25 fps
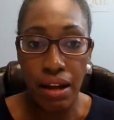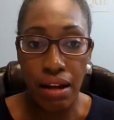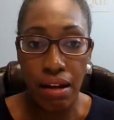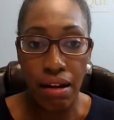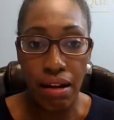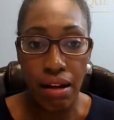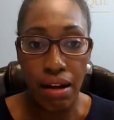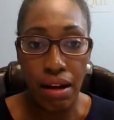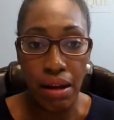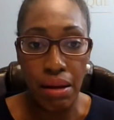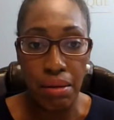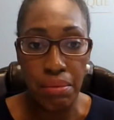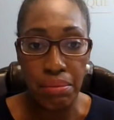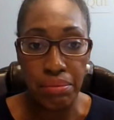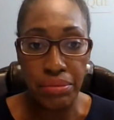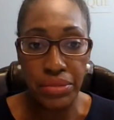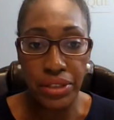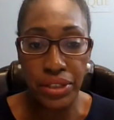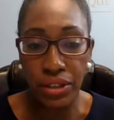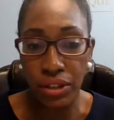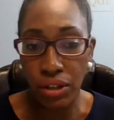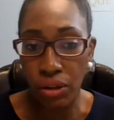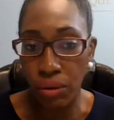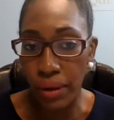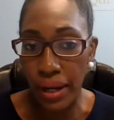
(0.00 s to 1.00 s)

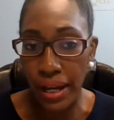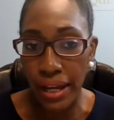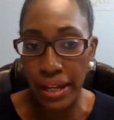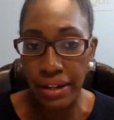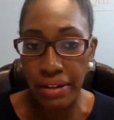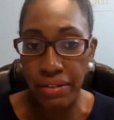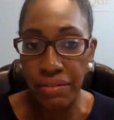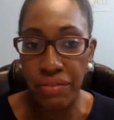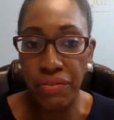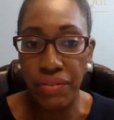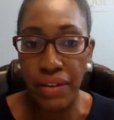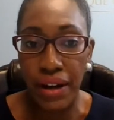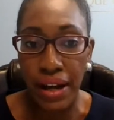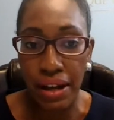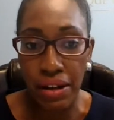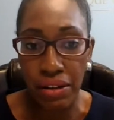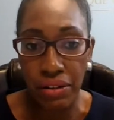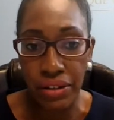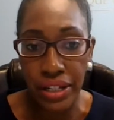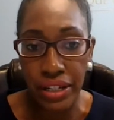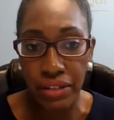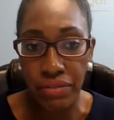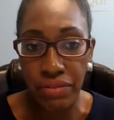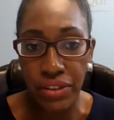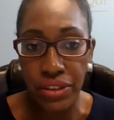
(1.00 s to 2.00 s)
to go ahead and
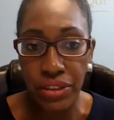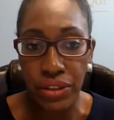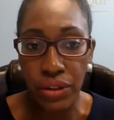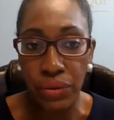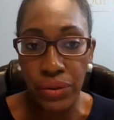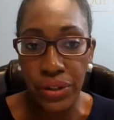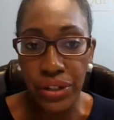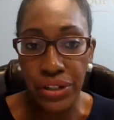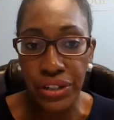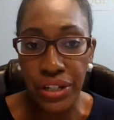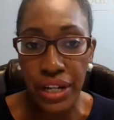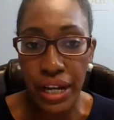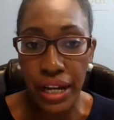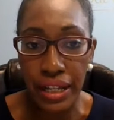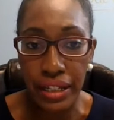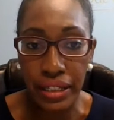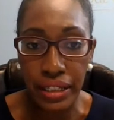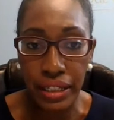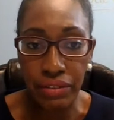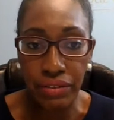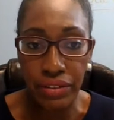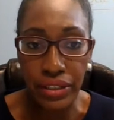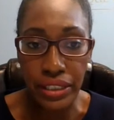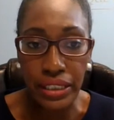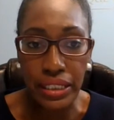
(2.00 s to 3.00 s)
file, even though you're not
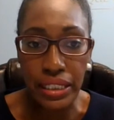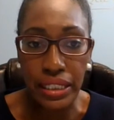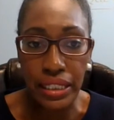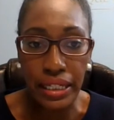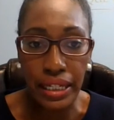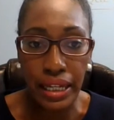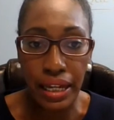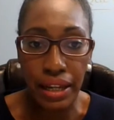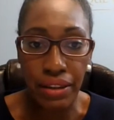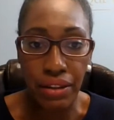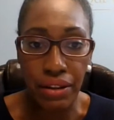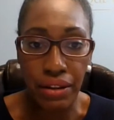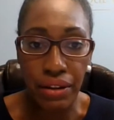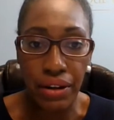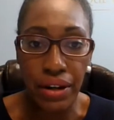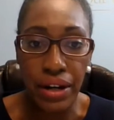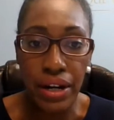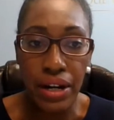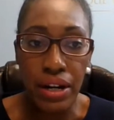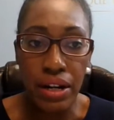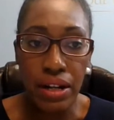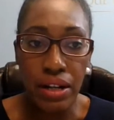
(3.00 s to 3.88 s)
living together.